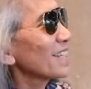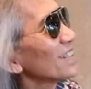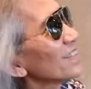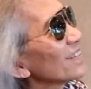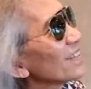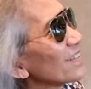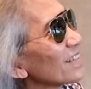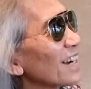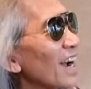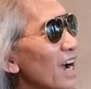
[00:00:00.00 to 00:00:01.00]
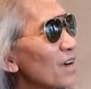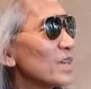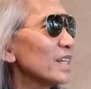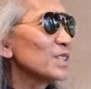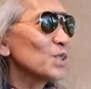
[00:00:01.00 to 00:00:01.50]
you come
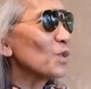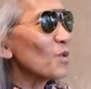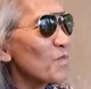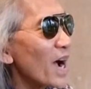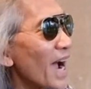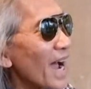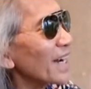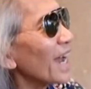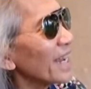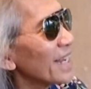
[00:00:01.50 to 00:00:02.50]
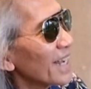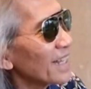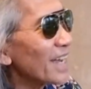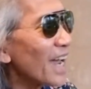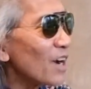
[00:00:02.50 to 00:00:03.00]
into my life.
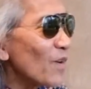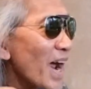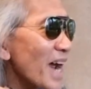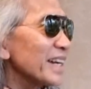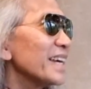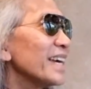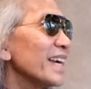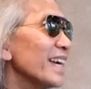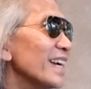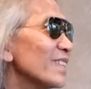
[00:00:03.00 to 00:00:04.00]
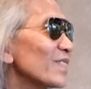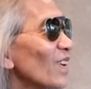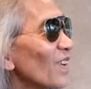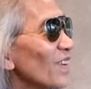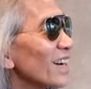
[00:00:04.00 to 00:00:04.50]
Yeah, waiting
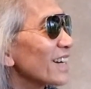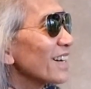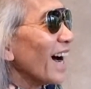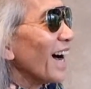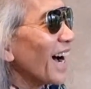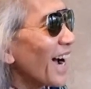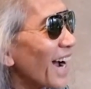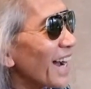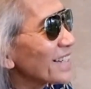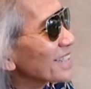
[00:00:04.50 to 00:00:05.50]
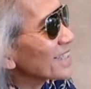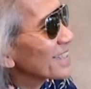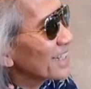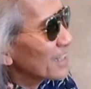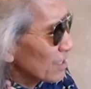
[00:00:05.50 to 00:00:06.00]
for a girl. Just
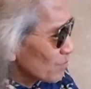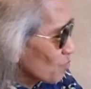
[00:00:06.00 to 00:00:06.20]
kidding.